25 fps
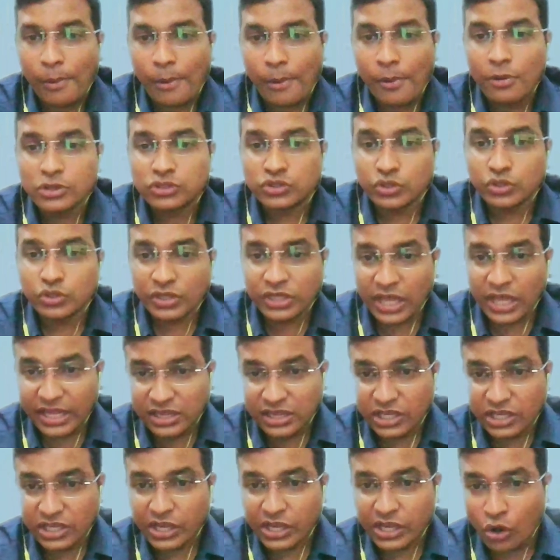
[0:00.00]
So
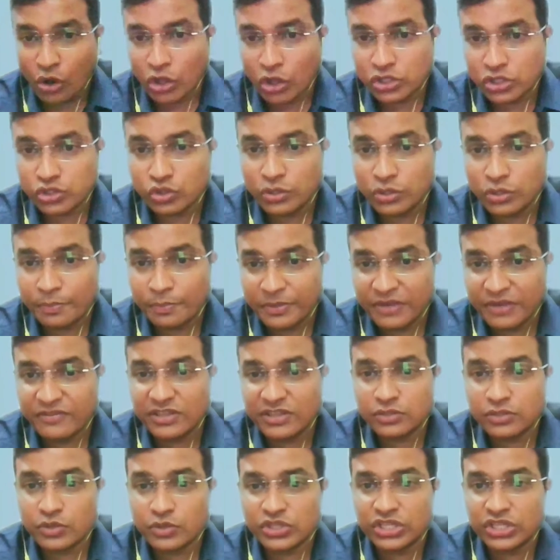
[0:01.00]
in also the
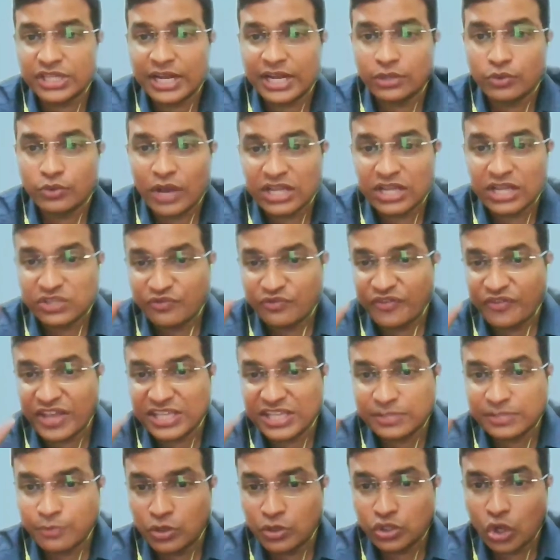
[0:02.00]
previous question that you asked,
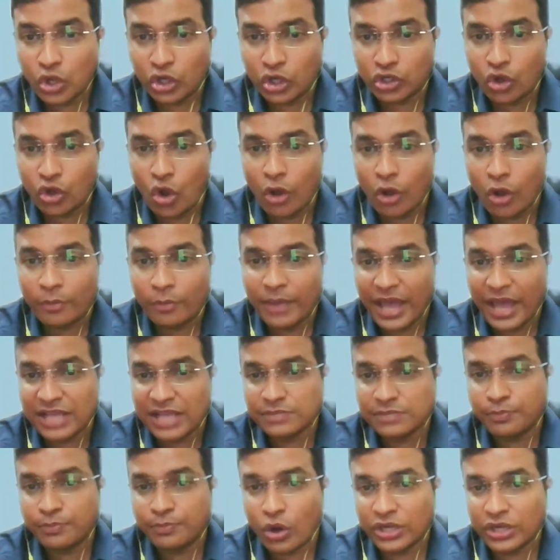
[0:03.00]
Facebook.com has
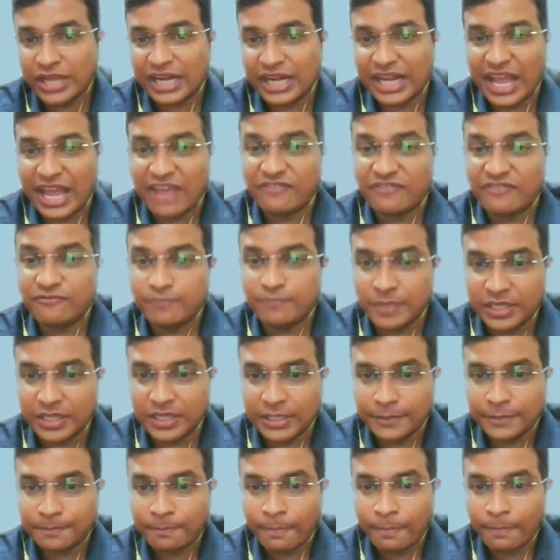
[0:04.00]
bought that FB.
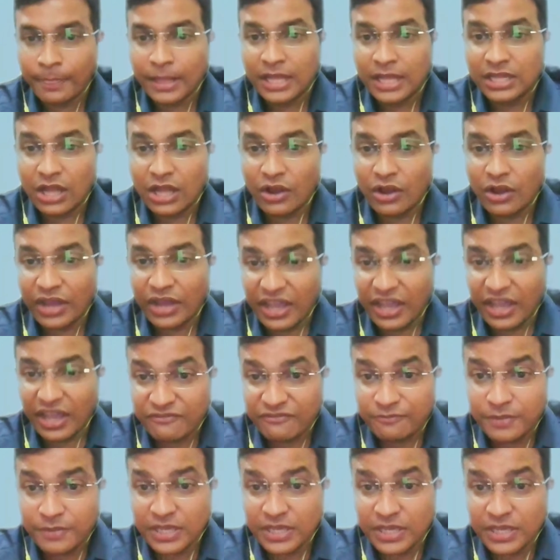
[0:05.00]
Now
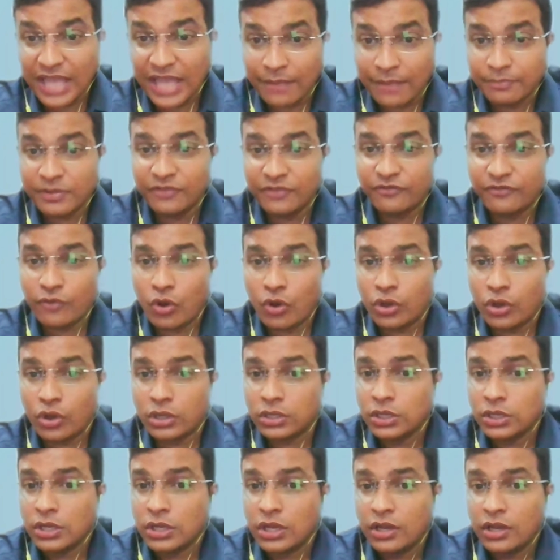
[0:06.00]
FB can be for
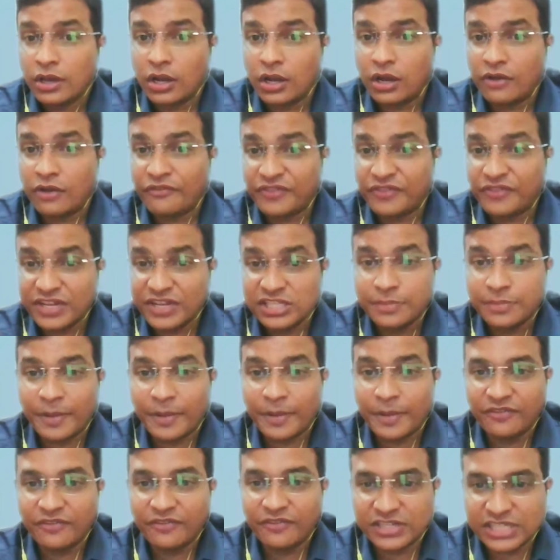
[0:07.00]
fringe
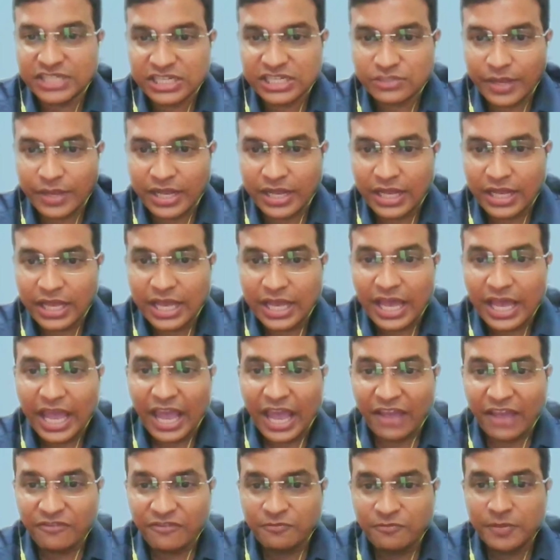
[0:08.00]
benefits as well.
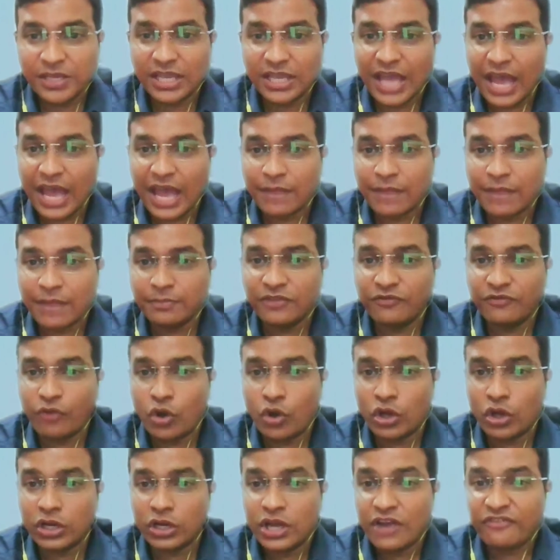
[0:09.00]
FB can be
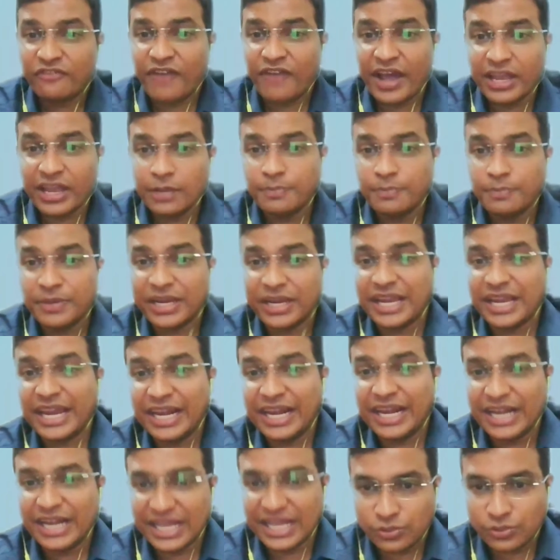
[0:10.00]
for fire
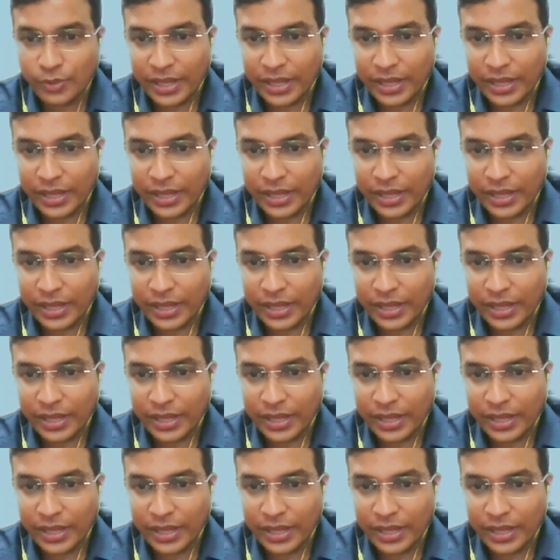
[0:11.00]
brigade as well,